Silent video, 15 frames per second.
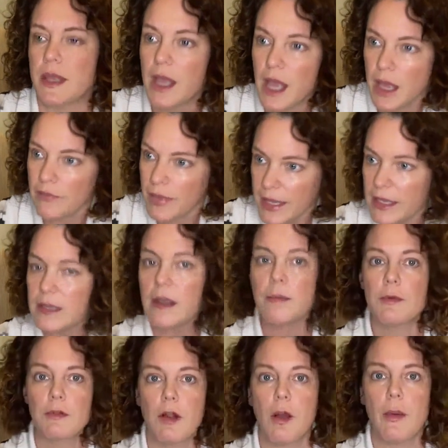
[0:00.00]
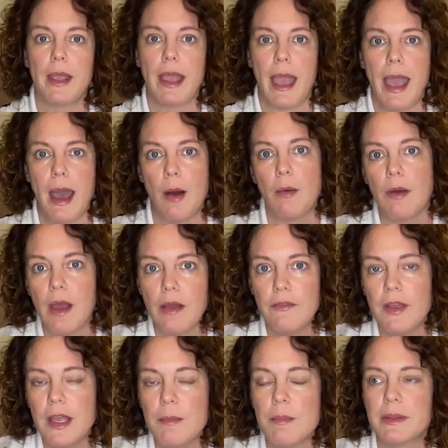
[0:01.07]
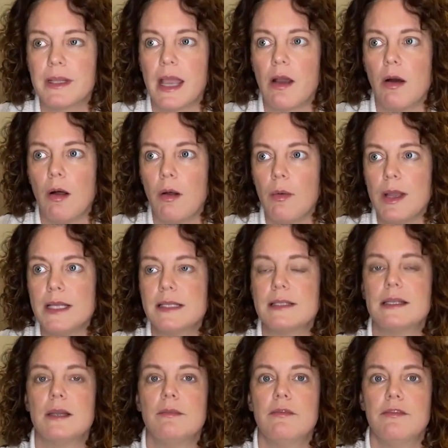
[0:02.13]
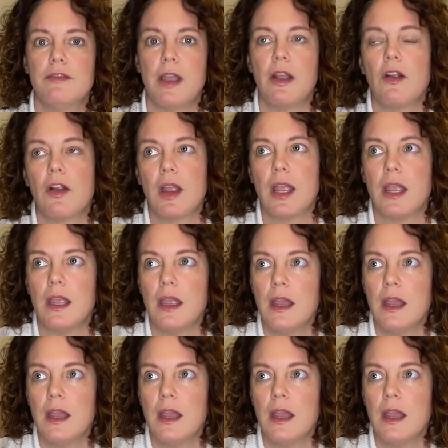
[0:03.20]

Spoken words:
They end up growing out of it, but they always seem very,